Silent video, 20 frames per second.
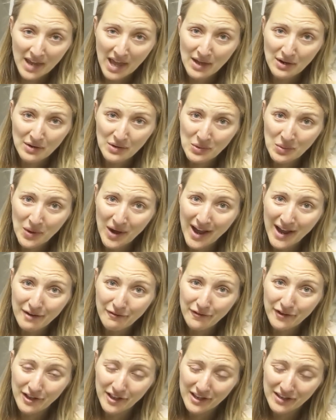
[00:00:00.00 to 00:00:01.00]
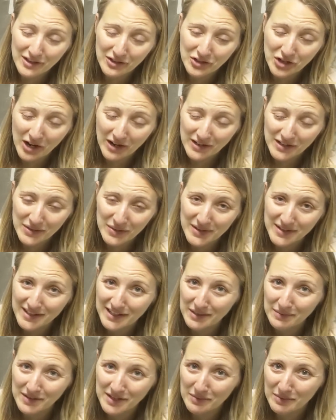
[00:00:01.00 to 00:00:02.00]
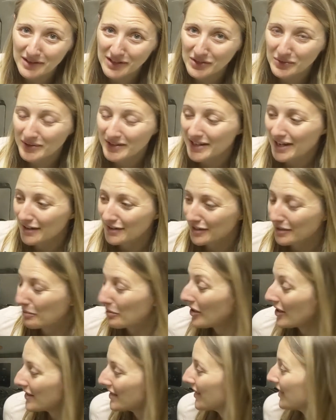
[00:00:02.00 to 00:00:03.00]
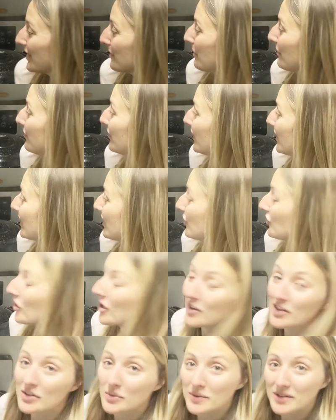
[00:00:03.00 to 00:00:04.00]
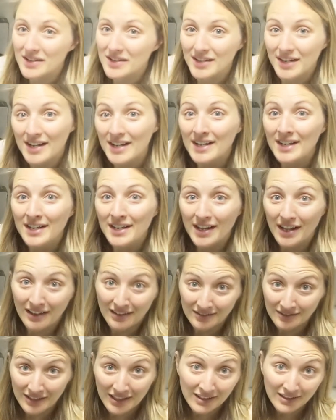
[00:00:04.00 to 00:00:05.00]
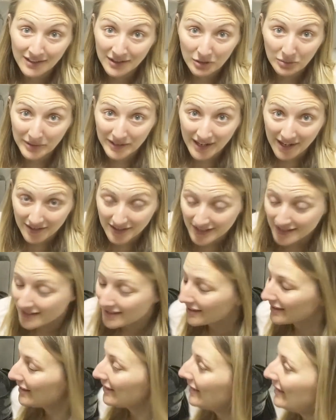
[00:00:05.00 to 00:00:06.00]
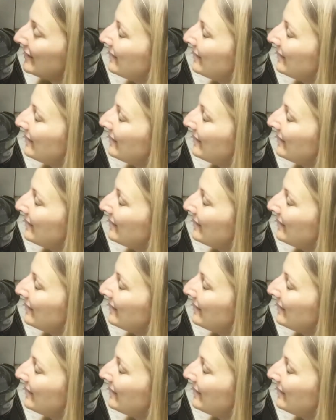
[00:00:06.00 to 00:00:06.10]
I don't know why filling the jars always seems to be this really hectic process, but filling the jars was a little bit hectic.